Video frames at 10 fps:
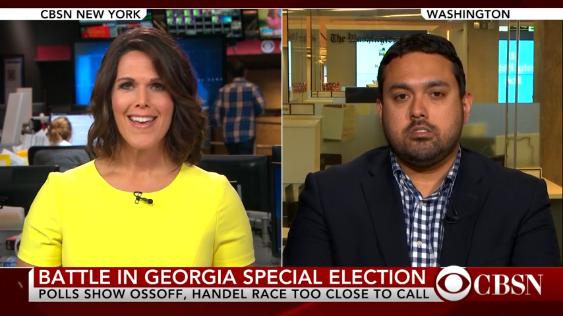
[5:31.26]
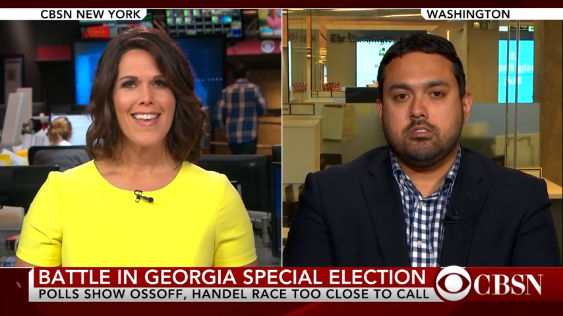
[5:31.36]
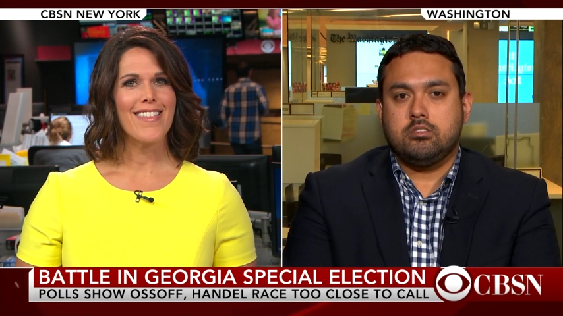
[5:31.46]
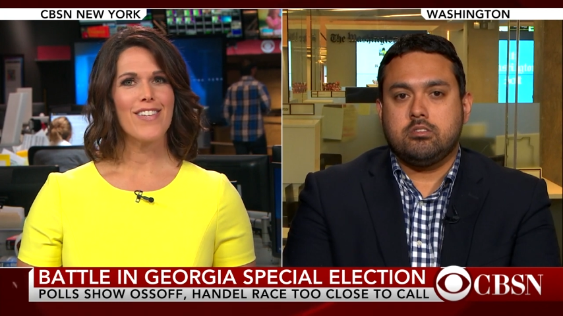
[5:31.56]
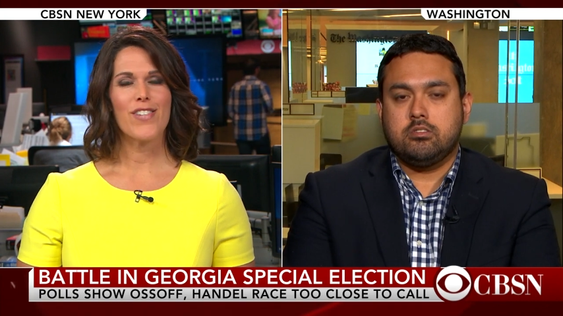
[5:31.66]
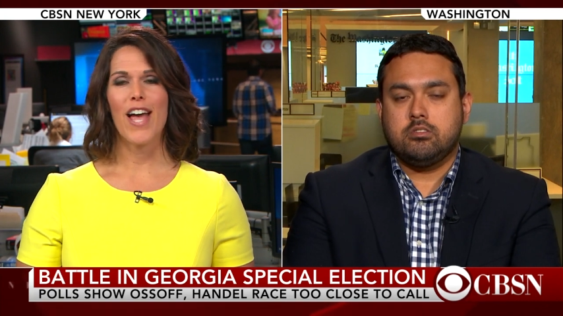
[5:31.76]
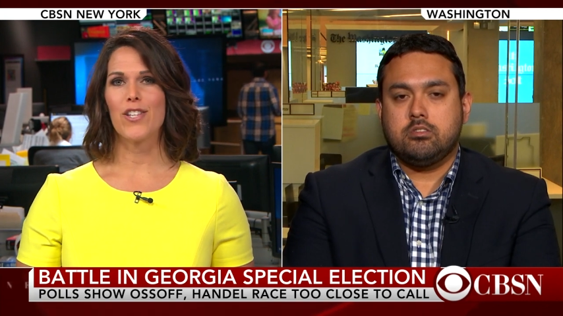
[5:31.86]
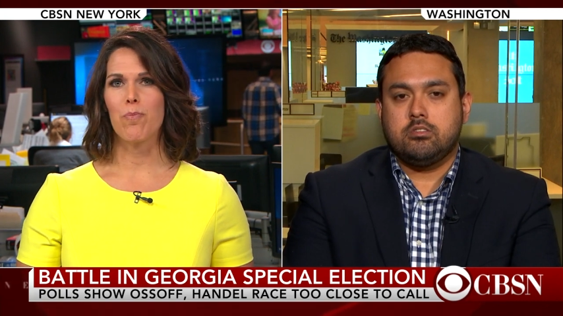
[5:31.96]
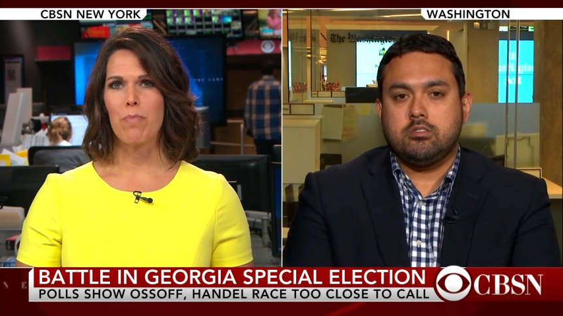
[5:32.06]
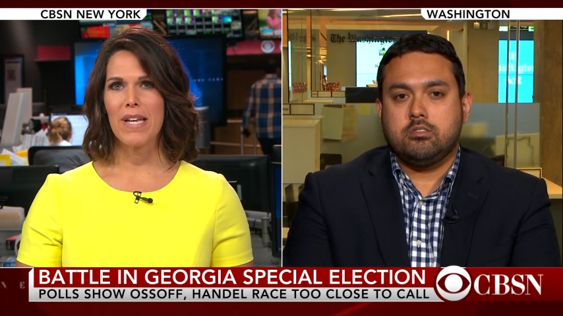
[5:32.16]
Speaker 1: This
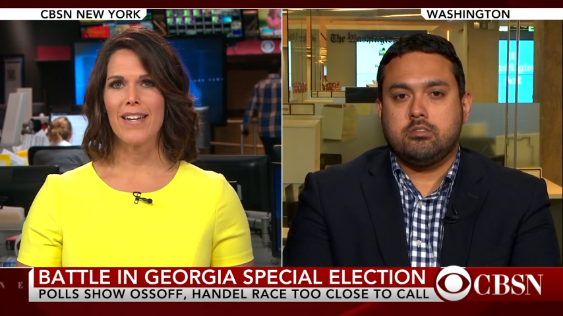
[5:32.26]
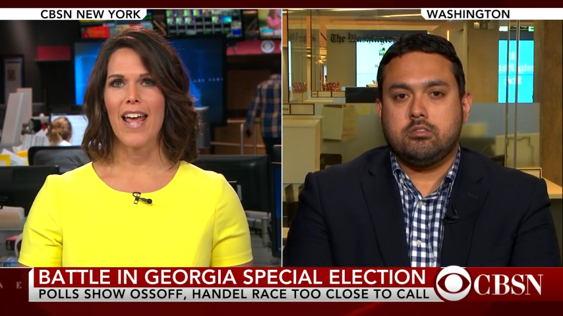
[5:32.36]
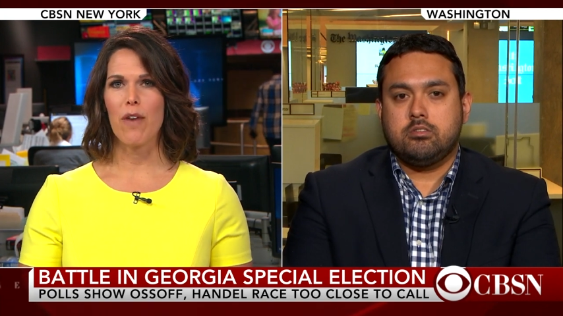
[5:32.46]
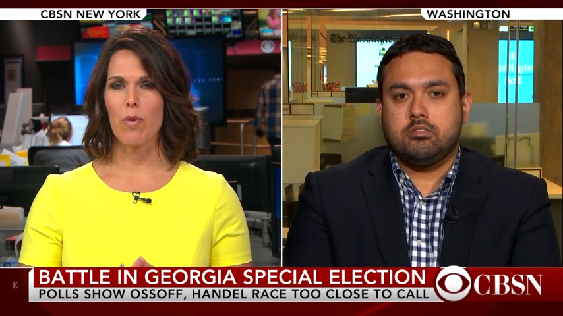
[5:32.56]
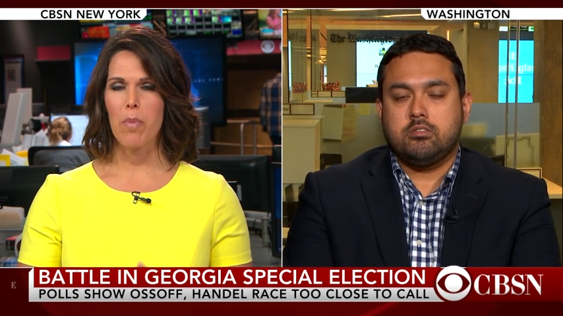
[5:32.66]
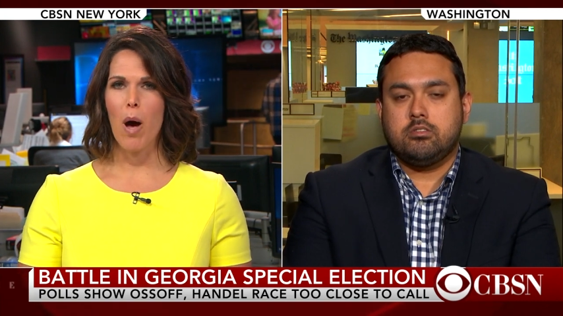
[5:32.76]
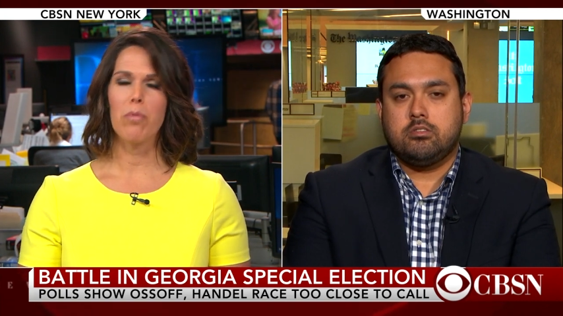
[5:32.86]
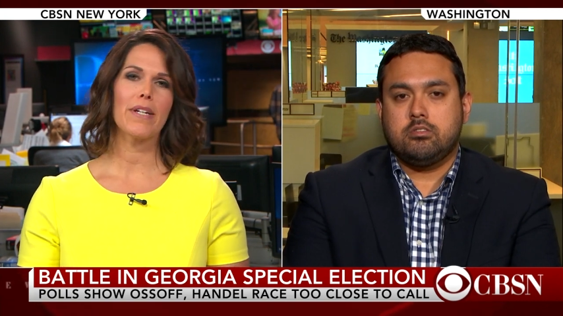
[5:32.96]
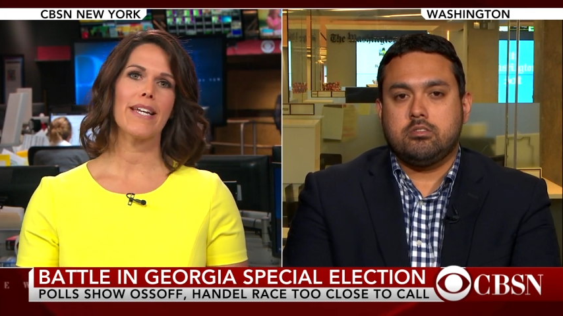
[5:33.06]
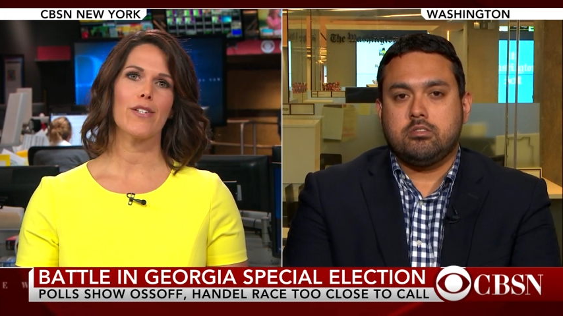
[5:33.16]
has been a
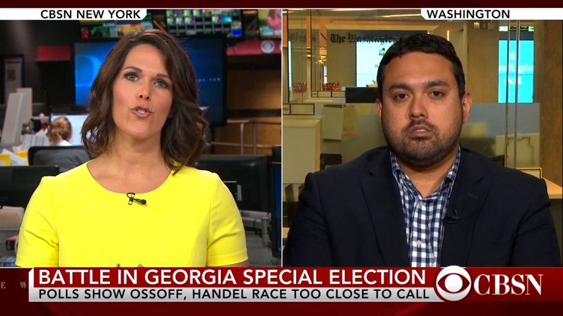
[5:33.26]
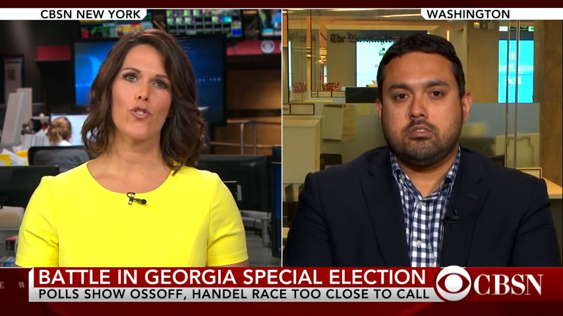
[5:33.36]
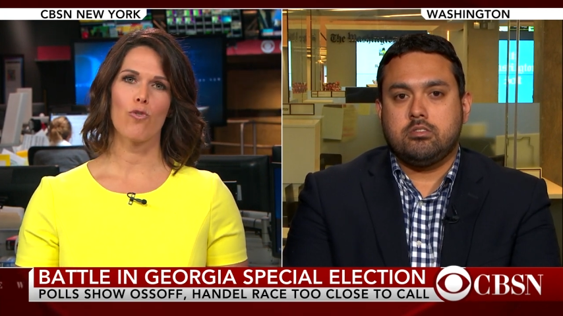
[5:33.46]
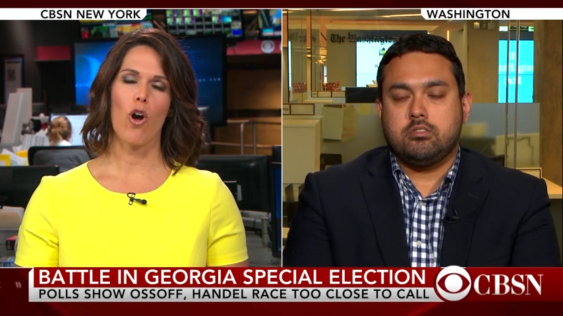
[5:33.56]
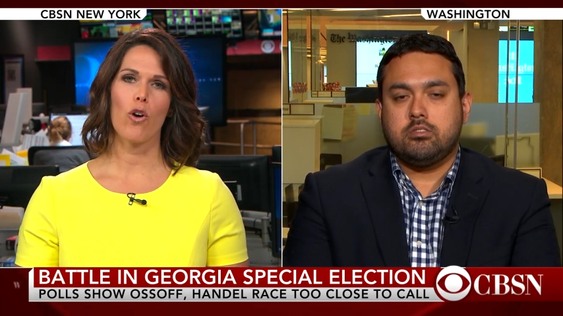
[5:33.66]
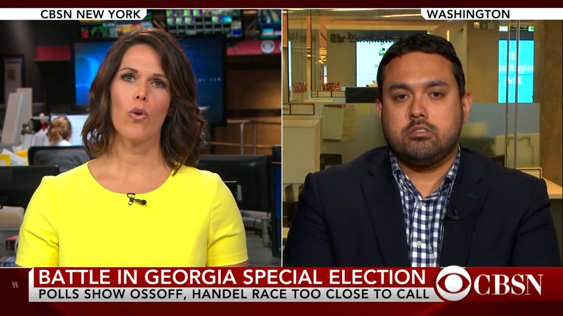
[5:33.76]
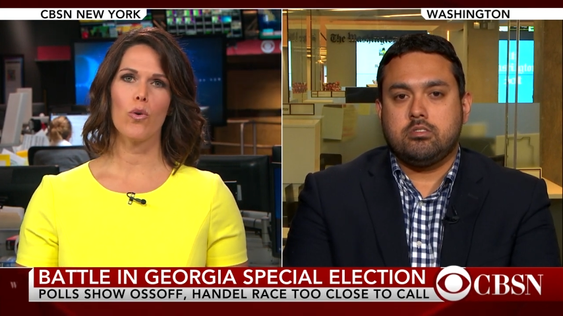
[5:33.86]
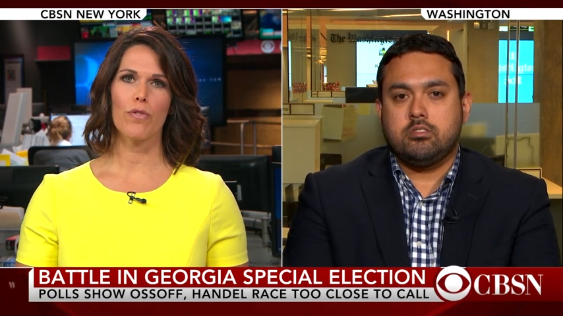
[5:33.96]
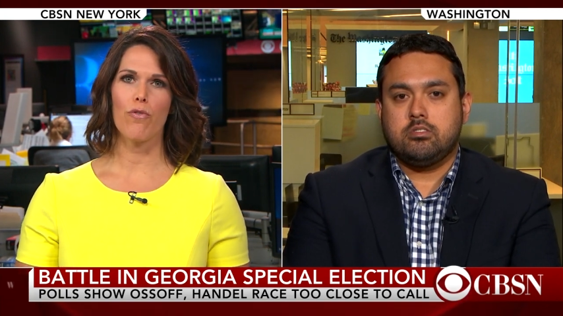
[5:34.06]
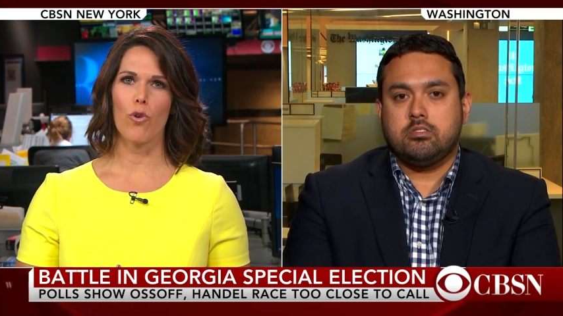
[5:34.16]
Republican
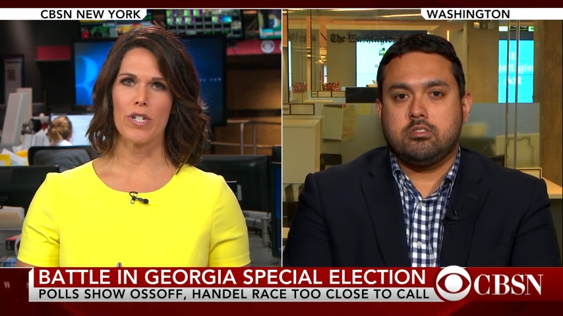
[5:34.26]
stronghold for